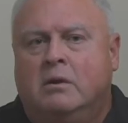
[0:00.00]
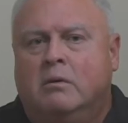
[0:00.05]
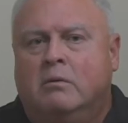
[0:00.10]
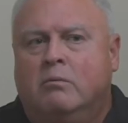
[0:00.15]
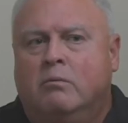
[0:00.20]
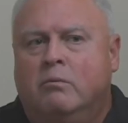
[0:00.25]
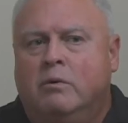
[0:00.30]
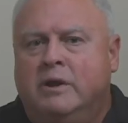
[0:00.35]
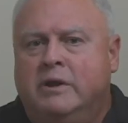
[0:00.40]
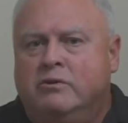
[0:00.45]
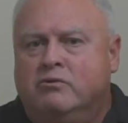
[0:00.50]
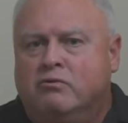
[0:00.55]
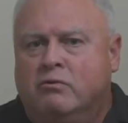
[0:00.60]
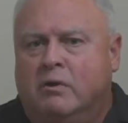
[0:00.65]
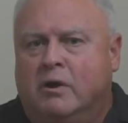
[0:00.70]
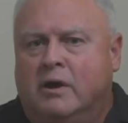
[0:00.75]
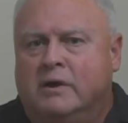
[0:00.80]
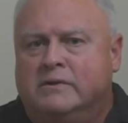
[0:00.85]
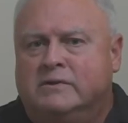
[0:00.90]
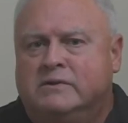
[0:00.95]
we
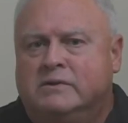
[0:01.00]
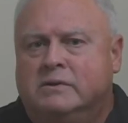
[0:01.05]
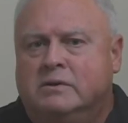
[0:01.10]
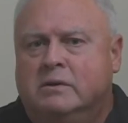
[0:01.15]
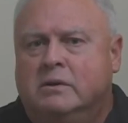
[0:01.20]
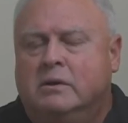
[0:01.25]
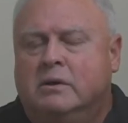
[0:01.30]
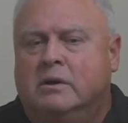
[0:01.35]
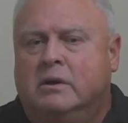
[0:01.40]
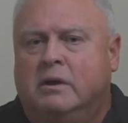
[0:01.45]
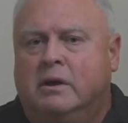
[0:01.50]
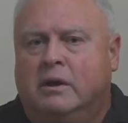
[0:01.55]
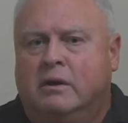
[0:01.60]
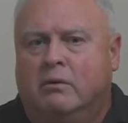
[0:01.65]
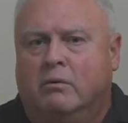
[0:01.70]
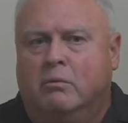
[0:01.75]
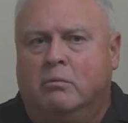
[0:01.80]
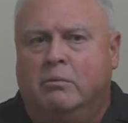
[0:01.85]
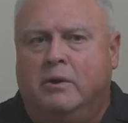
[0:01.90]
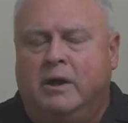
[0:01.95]
trust and
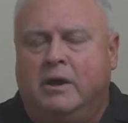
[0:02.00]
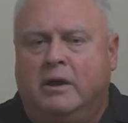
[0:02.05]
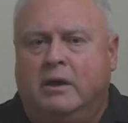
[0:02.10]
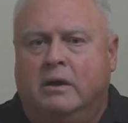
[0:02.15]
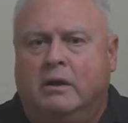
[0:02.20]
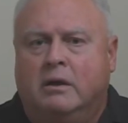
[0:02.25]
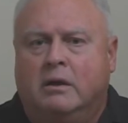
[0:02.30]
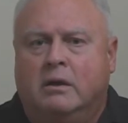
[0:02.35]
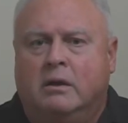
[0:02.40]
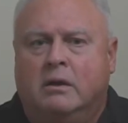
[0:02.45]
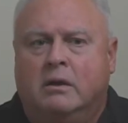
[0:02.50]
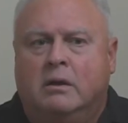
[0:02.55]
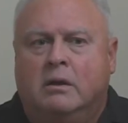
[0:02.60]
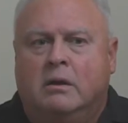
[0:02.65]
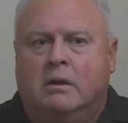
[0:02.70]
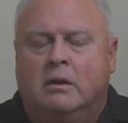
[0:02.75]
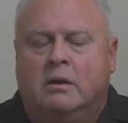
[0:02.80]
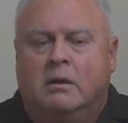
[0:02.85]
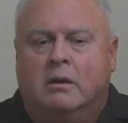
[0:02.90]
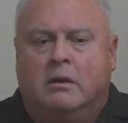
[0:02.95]
obey.
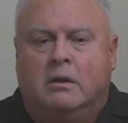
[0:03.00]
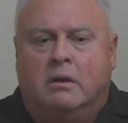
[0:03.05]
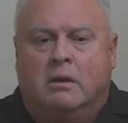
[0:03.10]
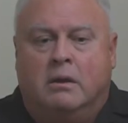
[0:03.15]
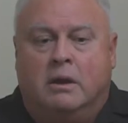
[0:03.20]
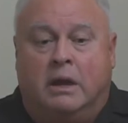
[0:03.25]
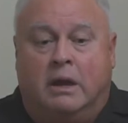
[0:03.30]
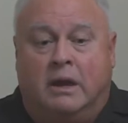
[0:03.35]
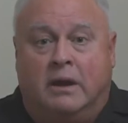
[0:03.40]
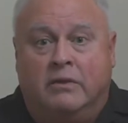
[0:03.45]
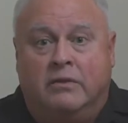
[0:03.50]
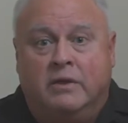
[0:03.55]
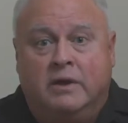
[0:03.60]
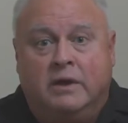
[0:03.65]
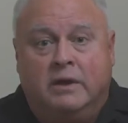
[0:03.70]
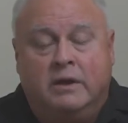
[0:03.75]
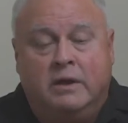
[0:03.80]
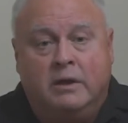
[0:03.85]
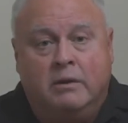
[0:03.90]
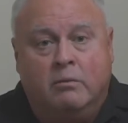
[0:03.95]
And I
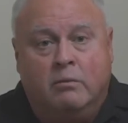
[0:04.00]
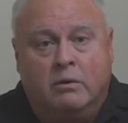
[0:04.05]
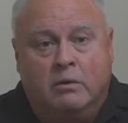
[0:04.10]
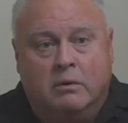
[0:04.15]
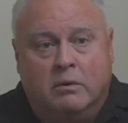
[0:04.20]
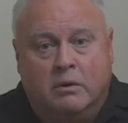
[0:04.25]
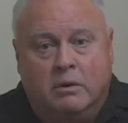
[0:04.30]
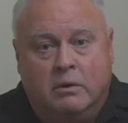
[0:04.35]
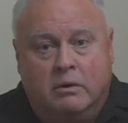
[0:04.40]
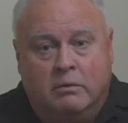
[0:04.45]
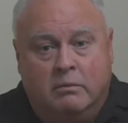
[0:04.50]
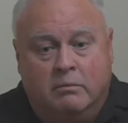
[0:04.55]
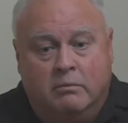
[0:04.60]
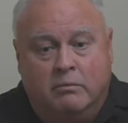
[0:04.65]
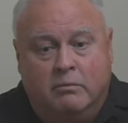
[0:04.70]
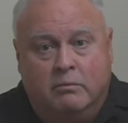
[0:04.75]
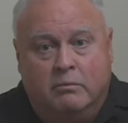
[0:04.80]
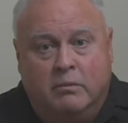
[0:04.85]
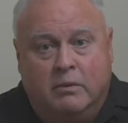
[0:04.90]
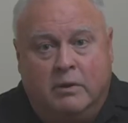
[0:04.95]
think a
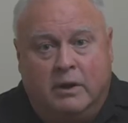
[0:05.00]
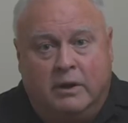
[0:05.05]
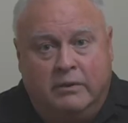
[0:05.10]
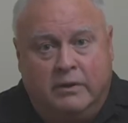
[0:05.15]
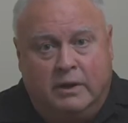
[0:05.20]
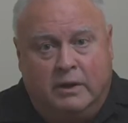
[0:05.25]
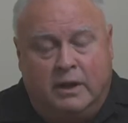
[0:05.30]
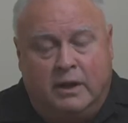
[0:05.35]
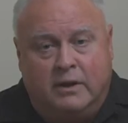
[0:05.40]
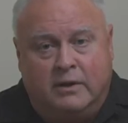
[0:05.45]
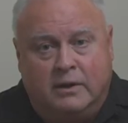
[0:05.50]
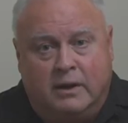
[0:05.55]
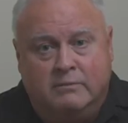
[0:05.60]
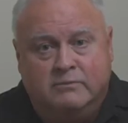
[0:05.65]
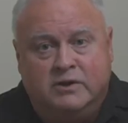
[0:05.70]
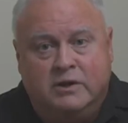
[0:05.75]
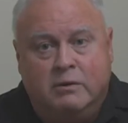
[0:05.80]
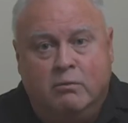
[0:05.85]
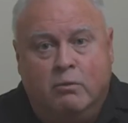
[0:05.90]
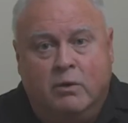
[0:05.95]
lot of times
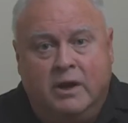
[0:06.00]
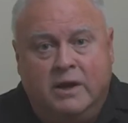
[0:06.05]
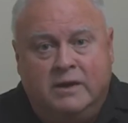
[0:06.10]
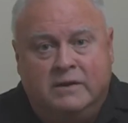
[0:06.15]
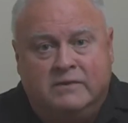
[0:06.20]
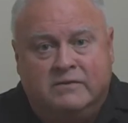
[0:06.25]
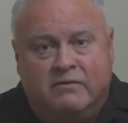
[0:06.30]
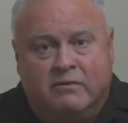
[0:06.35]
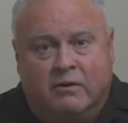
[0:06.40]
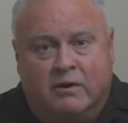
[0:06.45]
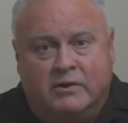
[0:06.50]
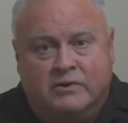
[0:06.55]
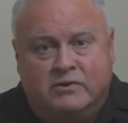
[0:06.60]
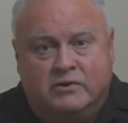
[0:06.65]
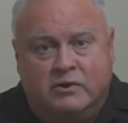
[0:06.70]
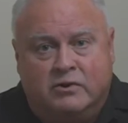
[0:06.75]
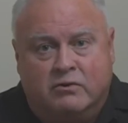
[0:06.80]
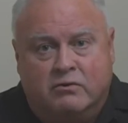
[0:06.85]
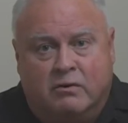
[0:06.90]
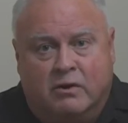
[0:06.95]
he waits for us
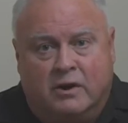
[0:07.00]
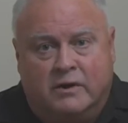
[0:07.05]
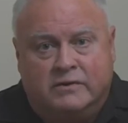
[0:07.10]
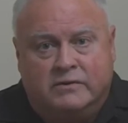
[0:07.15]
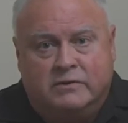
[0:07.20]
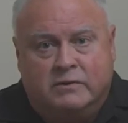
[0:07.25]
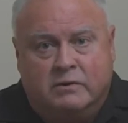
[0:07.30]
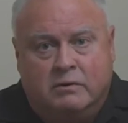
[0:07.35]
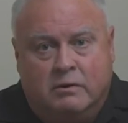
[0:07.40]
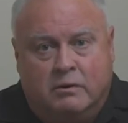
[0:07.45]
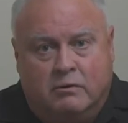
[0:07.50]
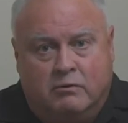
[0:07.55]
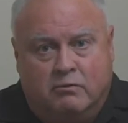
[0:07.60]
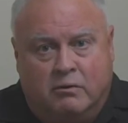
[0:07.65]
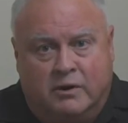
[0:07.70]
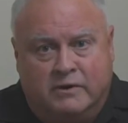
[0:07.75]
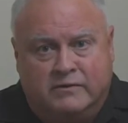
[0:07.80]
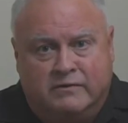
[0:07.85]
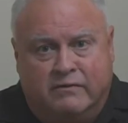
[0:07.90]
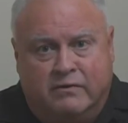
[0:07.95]
to trust.
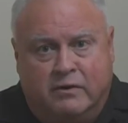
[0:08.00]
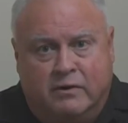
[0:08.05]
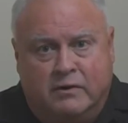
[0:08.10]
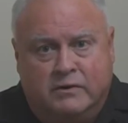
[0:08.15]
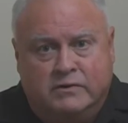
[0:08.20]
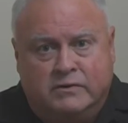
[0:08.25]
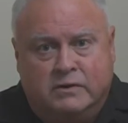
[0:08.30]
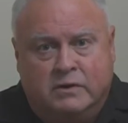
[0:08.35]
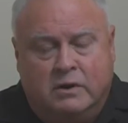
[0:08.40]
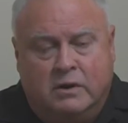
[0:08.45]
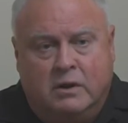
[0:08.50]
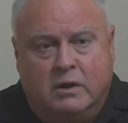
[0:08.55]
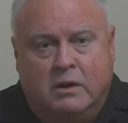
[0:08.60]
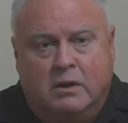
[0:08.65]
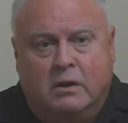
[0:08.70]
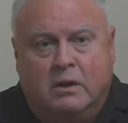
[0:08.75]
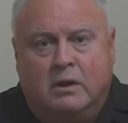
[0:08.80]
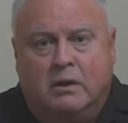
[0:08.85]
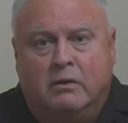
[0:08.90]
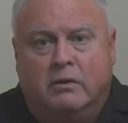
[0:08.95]
Trust first,
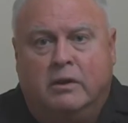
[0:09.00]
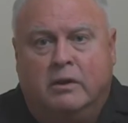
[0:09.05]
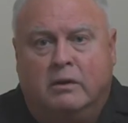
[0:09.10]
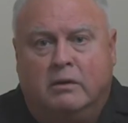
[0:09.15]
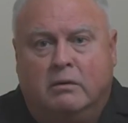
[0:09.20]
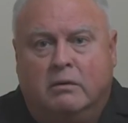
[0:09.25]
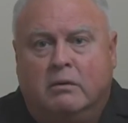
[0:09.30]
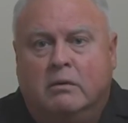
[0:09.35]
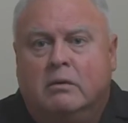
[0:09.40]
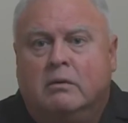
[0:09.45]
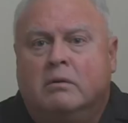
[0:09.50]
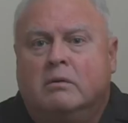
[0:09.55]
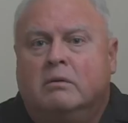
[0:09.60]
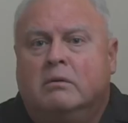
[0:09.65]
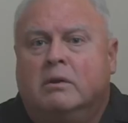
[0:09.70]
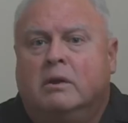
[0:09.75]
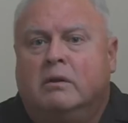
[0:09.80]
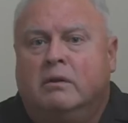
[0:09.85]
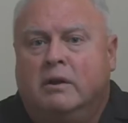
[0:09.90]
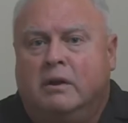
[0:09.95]
and
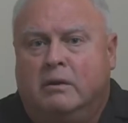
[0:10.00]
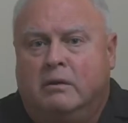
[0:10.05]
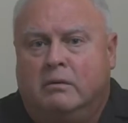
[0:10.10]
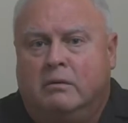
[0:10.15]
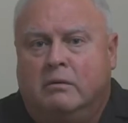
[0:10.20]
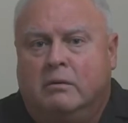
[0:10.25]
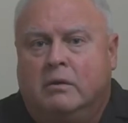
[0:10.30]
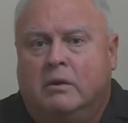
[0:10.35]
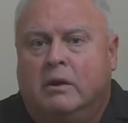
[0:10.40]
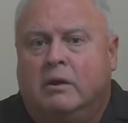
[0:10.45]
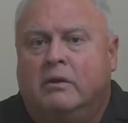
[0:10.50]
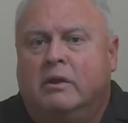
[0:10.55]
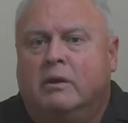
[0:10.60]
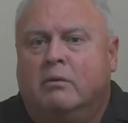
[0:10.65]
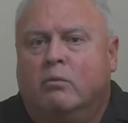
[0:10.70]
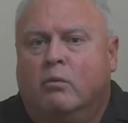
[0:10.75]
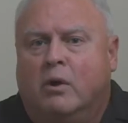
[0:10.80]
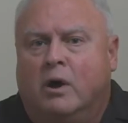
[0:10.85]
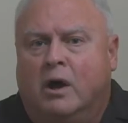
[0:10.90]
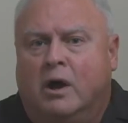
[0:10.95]

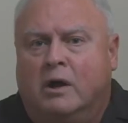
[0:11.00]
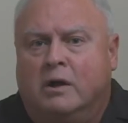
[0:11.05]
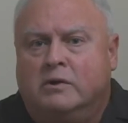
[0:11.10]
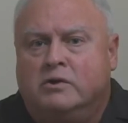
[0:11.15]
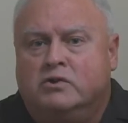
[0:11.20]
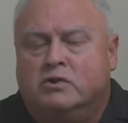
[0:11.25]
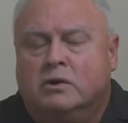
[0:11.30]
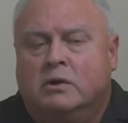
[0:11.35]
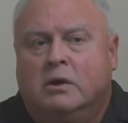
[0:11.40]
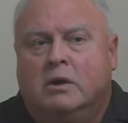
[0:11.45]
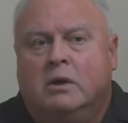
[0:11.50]
then watch.